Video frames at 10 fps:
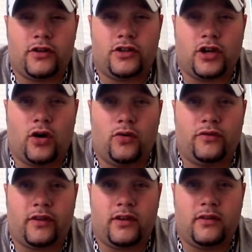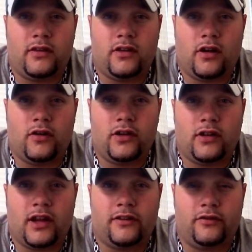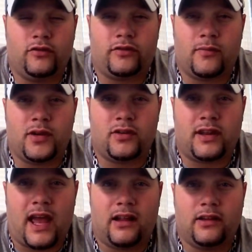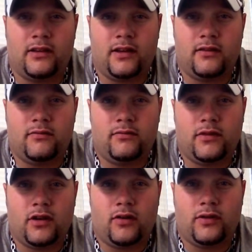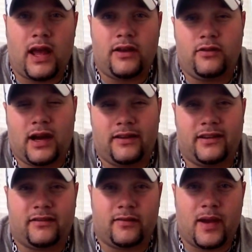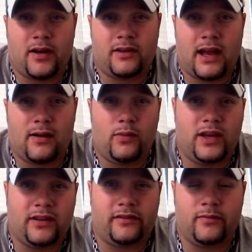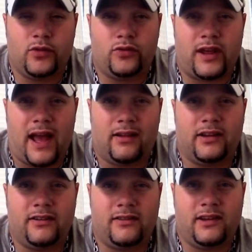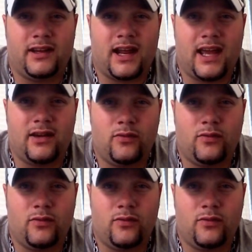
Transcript: shows, and you let us use some of your talent, and now you guys get some airtime, we get some new talent in TNA.